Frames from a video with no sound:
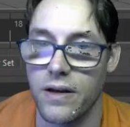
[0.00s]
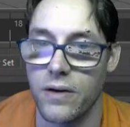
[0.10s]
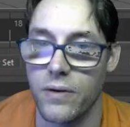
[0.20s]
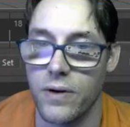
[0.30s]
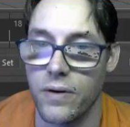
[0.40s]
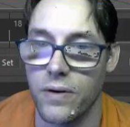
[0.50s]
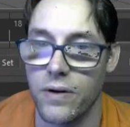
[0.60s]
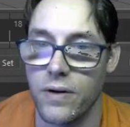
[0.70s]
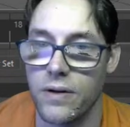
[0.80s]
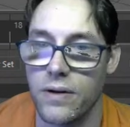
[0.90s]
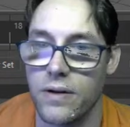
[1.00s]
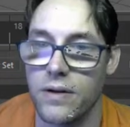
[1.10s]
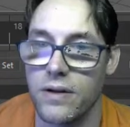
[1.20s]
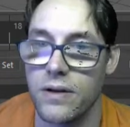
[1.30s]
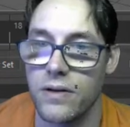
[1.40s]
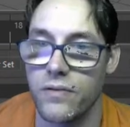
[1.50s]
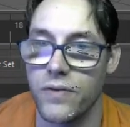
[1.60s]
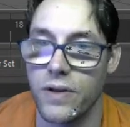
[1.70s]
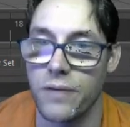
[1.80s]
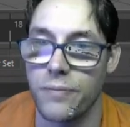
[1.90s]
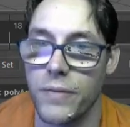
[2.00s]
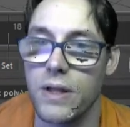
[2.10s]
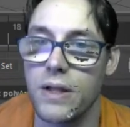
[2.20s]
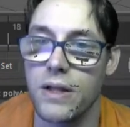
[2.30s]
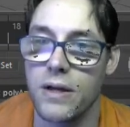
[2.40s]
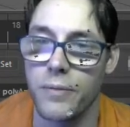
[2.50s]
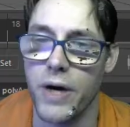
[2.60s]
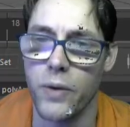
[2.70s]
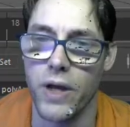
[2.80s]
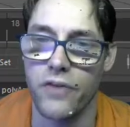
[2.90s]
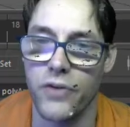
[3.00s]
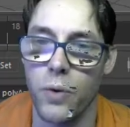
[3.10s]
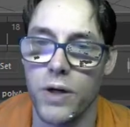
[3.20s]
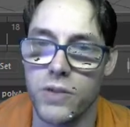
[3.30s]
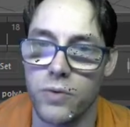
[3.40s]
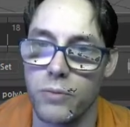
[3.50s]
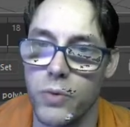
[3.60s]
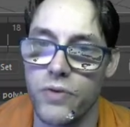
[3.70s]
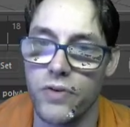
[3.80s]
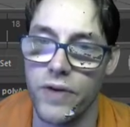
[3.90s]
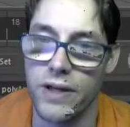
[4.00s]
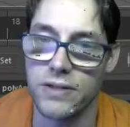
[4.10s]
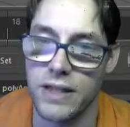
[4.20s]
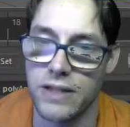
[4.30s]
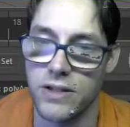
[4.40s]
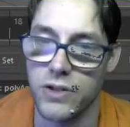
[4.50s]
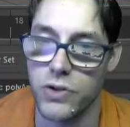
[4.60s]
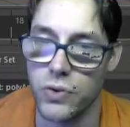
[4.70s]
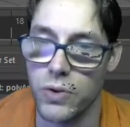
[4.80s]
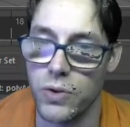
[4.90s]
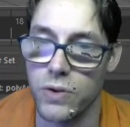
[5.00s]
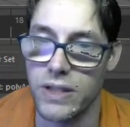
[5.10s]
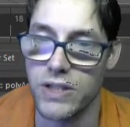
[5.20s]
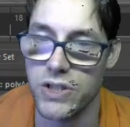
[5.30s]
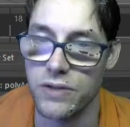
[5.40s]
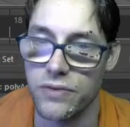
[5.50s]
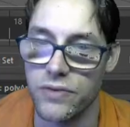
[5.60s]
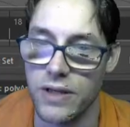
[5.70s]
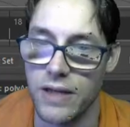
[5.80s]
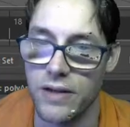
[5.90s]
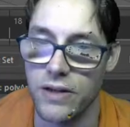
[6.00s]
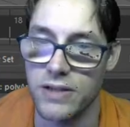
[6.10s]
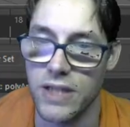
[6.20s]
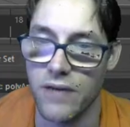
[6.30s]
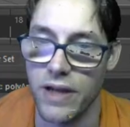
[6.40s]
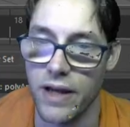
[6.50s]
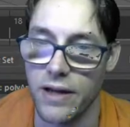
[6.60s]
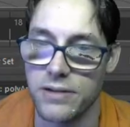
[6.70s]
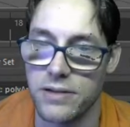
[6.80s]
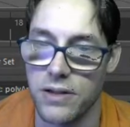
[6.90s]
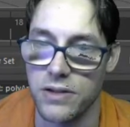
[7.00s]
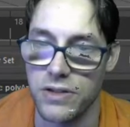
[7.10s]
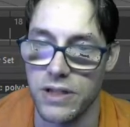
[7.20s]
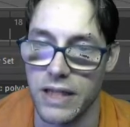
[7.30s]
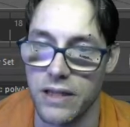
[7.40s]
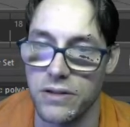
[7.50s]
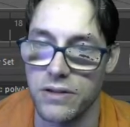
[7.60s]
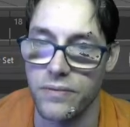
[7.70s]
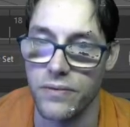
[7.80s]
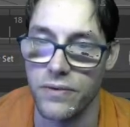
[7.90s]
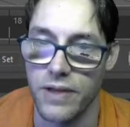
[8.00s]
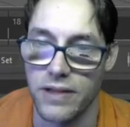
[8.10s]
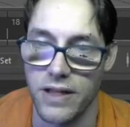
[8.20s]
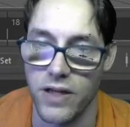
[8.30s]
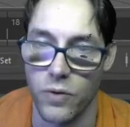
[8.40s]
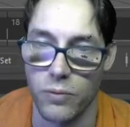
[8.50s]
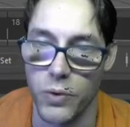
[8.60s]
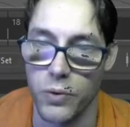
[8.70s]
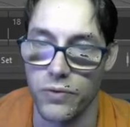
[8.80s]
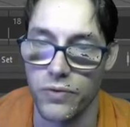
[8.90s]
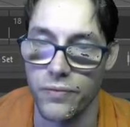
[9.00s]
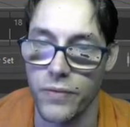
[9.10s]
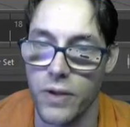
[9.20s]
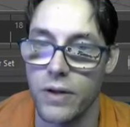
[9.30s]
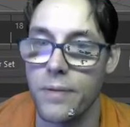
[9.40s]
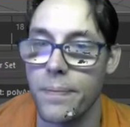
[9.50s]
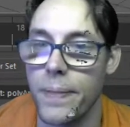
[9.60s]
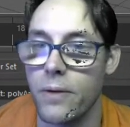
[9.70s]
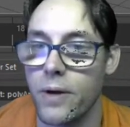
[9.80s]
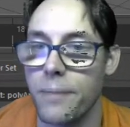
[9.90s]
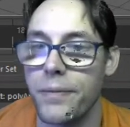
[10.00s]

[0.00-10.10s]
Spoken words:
There we go. And fill in. By the way, if you want to remove a face, it's Control, Shift, and then you see I have an X. You can just click it. That's how you remove. Okay.